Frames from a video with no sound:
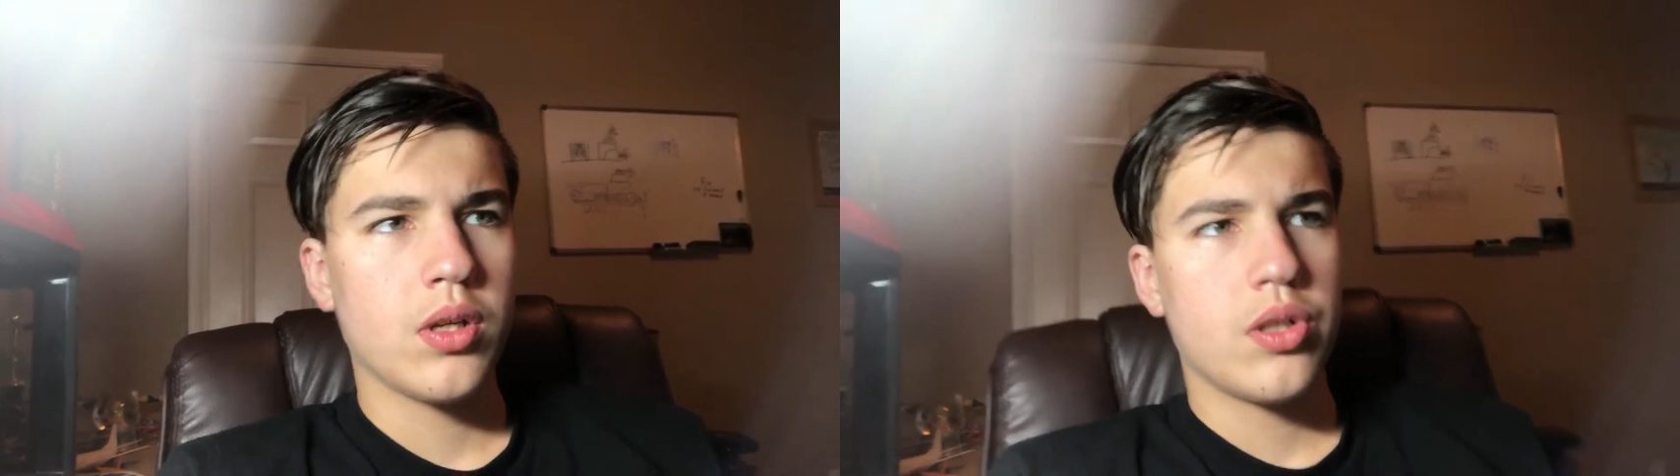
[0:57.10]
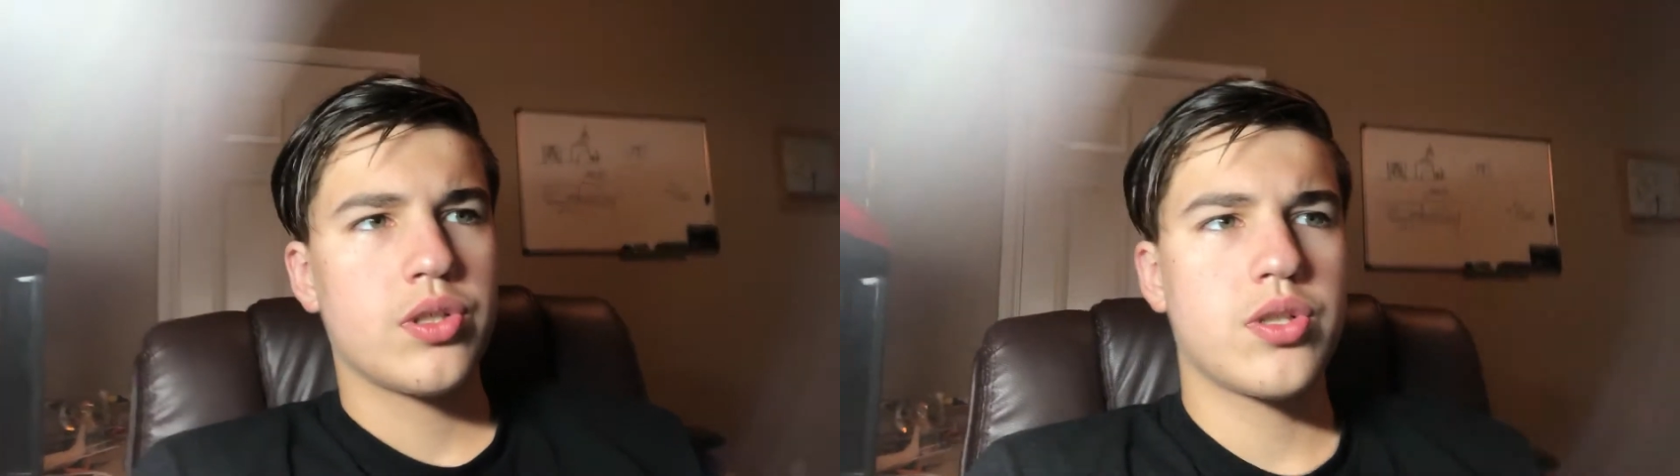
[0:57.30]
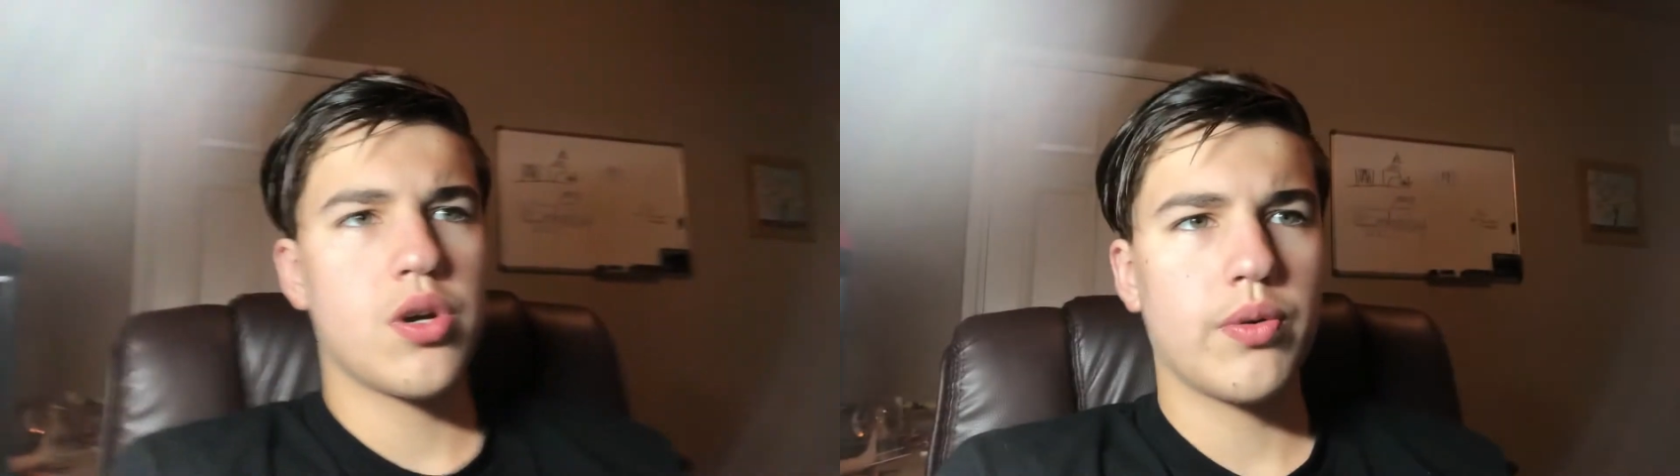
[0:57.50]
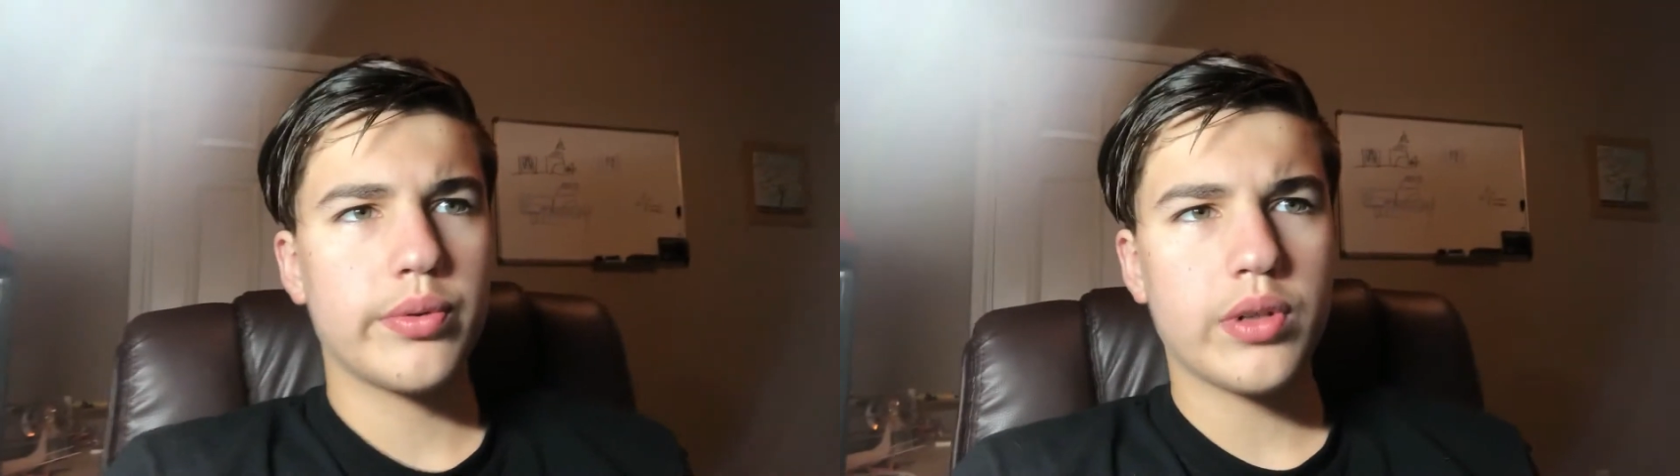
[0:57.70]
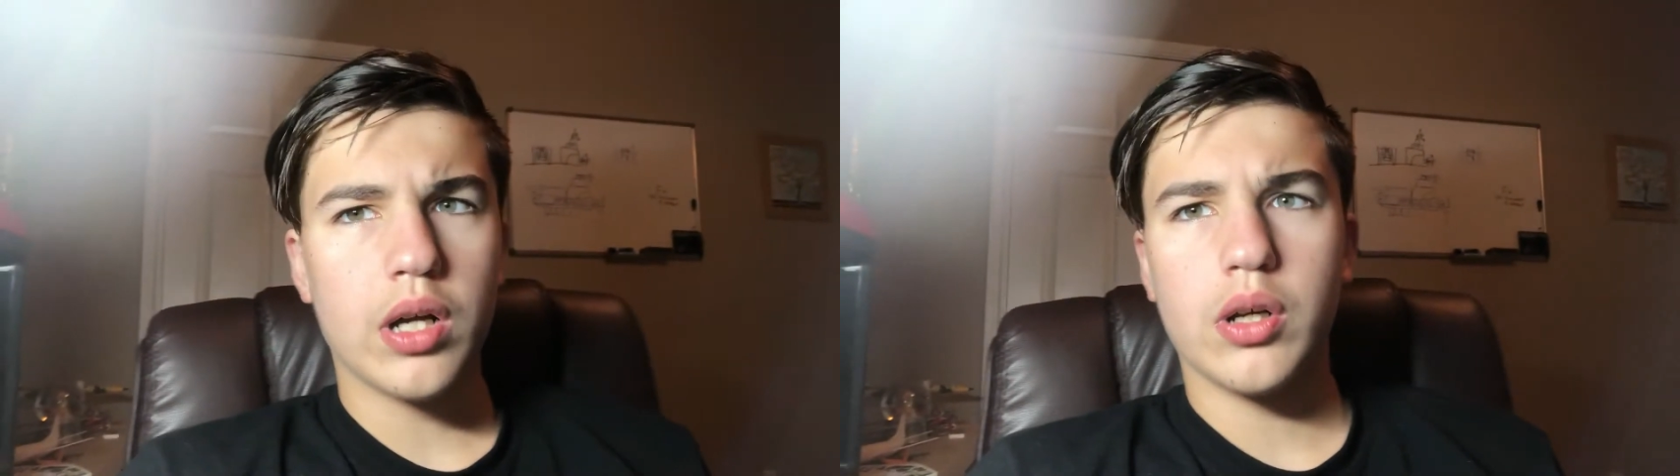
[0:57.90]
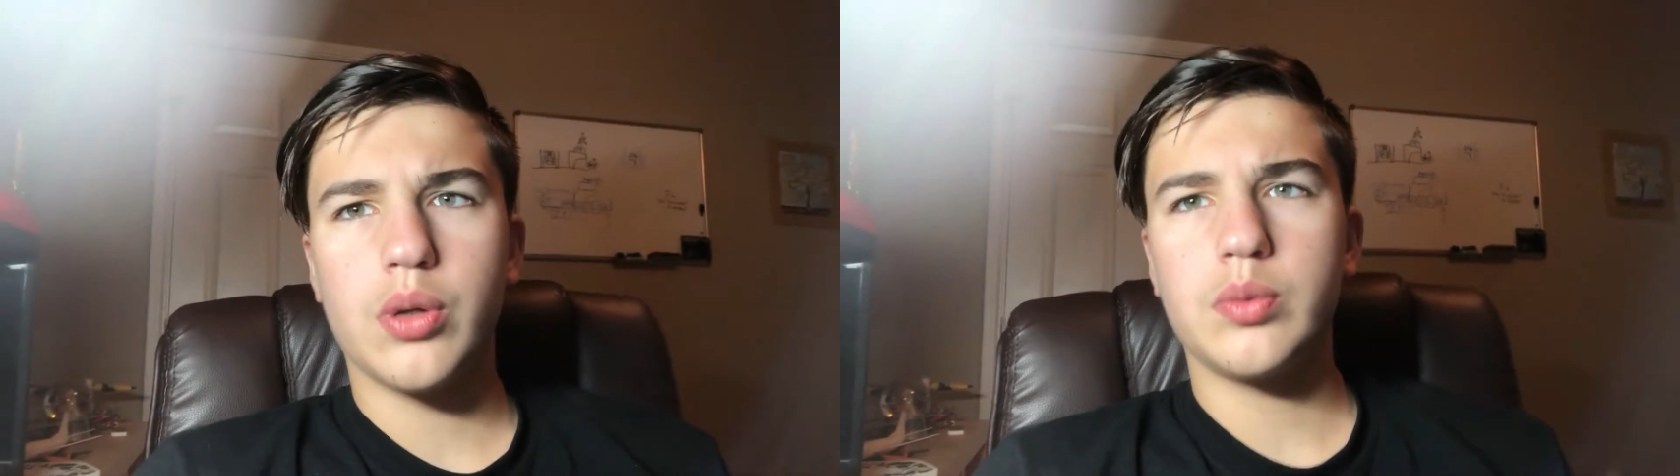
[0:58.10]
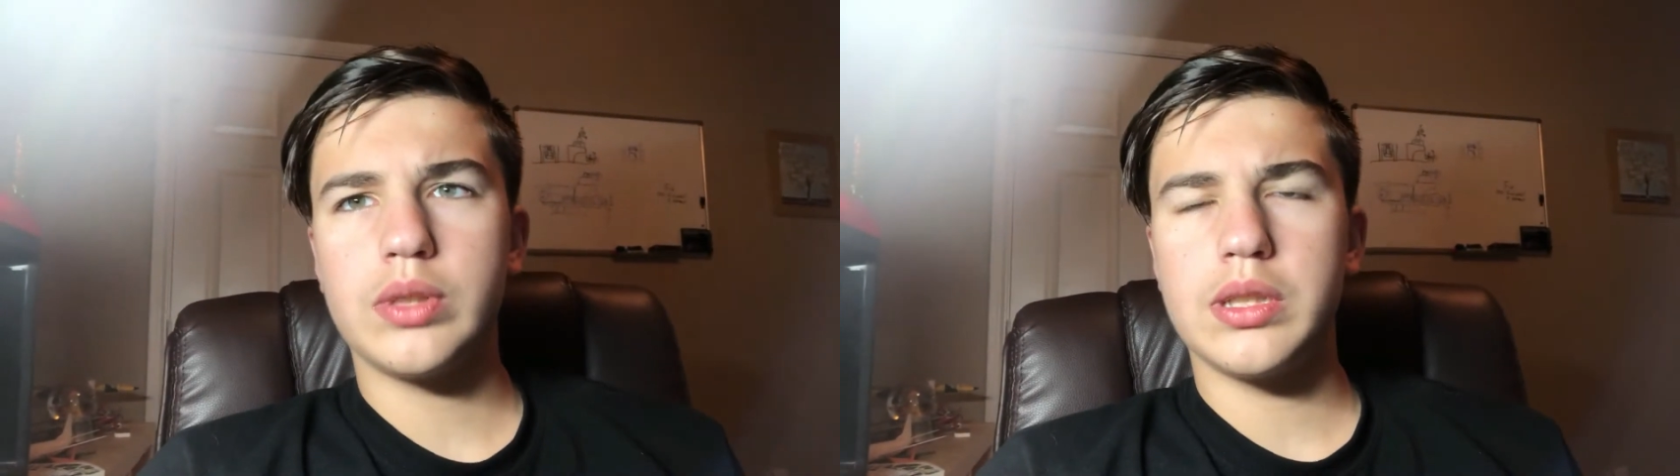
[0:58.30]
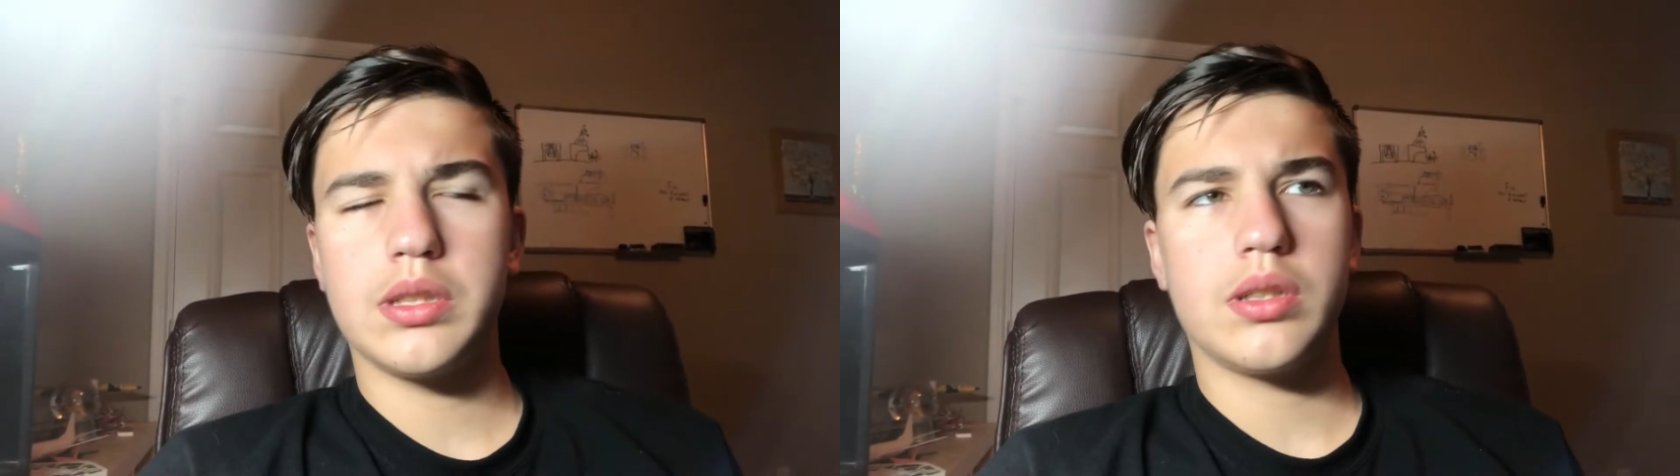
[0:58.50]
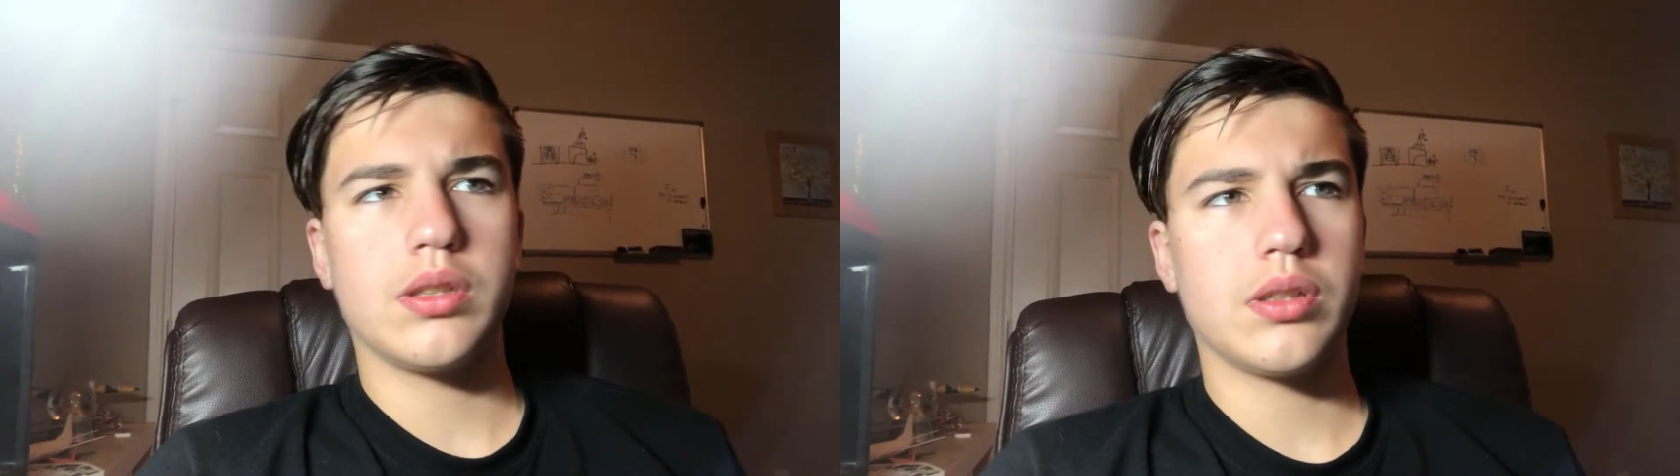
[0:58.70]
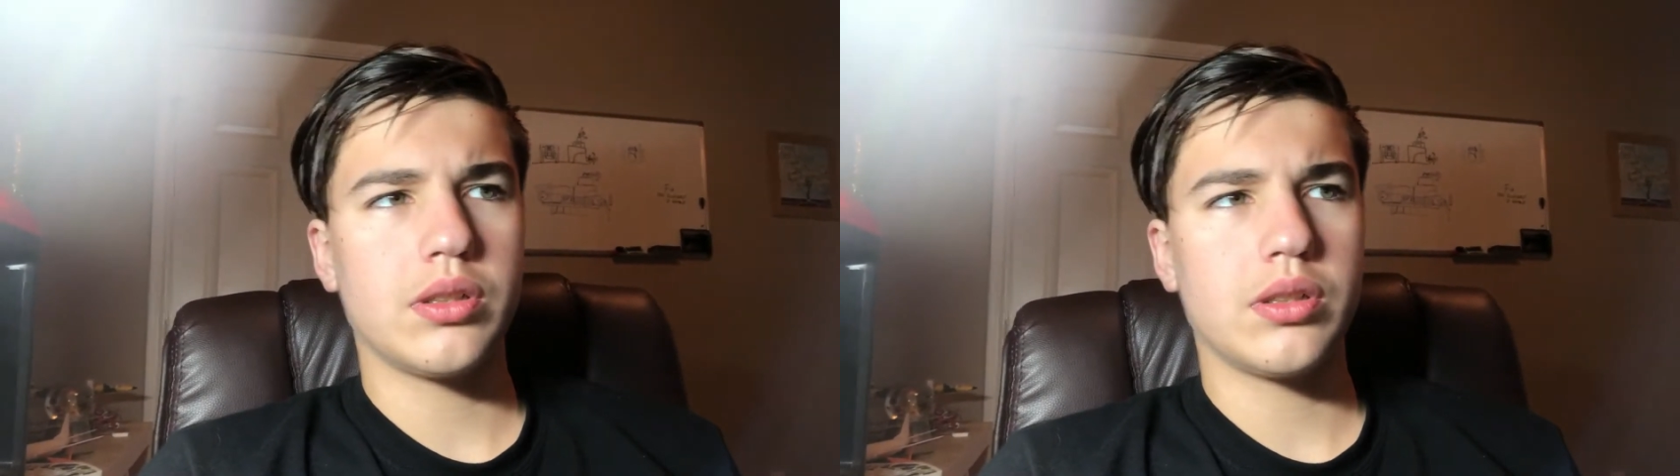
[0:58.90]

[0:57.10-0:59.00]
So, not only